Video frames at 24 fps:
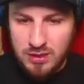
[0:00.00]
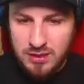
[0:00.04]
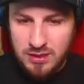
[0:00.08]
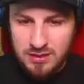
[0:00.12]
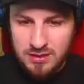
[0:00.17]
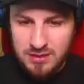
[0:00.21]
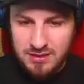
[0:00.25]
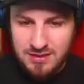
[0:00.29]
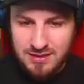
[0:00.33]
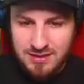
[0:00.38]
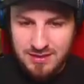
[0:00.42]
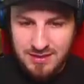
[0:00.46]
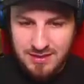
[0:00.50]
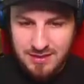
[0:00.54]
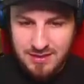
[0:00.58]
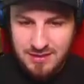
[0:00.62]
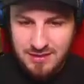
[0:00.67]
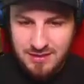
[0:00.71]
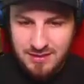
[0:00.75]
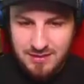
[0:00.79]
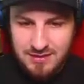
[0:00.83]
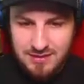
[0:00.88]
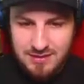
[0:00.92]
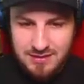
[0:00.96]

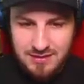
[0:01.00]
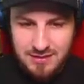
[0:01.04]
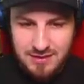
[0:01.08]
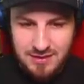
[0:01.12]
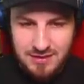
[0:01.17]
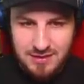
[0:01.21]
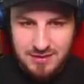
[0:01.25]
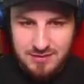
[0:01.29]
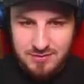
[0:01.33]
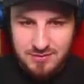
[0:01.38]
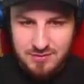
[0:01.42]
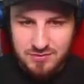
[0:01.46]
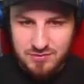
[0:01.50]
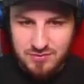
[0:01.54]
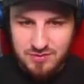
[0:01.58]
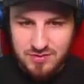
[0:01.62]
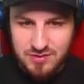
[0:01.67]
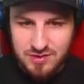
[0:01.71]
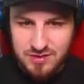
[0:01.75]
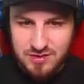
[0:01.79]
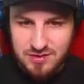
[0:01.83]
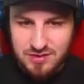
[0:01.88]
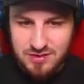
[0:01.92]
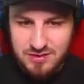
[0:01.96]
What a shot!
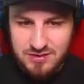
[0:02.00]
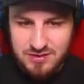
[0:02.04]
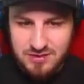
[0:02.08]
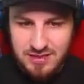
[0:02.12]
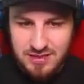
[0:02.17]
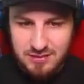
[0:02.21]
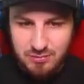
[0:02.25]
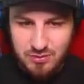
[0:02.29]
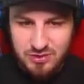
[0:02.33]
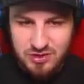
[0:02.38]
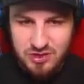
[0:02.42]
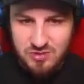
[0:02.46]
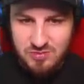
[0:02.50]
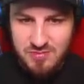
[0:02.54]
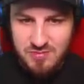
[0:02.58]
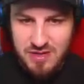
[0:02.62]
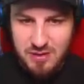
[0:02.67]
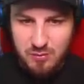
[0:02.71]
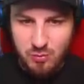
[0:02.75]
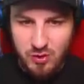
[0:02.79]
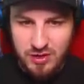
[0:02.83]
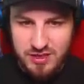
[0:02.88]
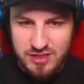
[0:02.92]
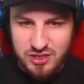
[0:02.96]
What do you
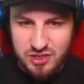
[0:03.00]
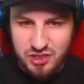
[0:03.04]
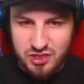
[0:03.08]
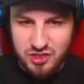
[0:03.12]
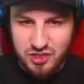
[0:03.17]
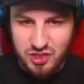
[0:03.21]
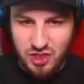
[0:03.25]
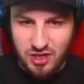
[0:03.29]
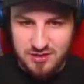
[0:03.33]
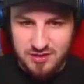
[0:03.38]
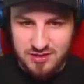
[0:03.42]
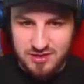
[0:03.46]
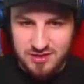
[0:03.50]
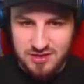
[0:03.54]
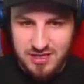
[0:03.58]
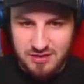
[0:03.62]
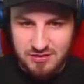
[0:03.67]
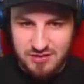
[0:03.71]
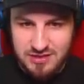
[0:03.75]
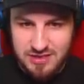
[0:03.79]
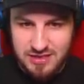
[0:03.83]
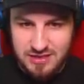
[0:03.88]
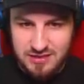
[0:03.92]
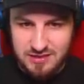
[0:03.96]
mean? What a shot!
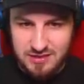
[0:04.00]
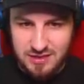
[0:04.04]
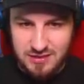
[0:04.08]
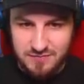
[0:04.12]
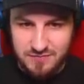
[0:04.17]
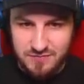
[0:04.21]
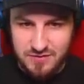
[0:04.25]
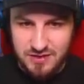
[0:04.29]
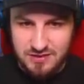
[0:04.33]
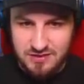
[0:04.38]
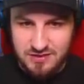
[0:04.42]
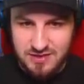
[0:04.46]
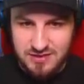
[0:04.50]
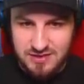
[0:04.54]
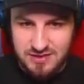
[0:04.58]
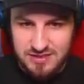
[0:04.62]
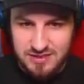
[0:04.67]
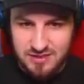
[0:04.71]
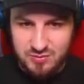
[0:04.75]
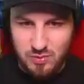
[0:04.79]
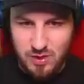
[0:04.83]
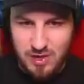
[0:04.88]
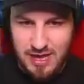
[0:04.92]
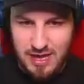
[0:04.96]
Seriously, yeah, this
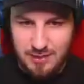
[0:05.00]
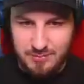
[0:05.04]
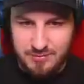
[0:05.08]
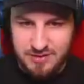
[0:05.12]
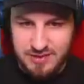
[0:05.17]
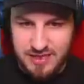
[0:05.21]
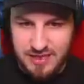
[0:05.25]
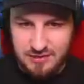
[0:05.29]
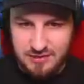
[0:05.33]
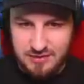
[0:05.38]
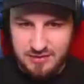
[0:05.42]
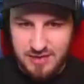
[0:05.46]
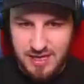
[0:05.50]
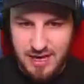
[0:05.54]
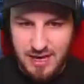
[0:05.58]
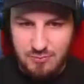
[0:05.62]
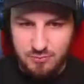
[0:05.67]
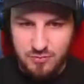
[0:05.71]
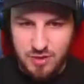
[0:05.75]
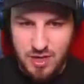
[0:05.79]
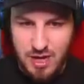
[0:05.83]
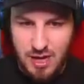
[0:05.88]
is what happens. Get it,